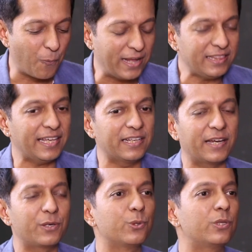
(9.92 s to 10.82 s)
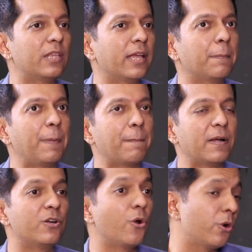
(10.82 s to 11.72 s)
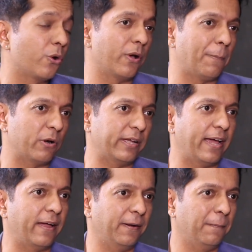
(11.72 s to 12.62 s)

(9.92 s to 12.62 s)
One thing that you think people don't know about Ayan.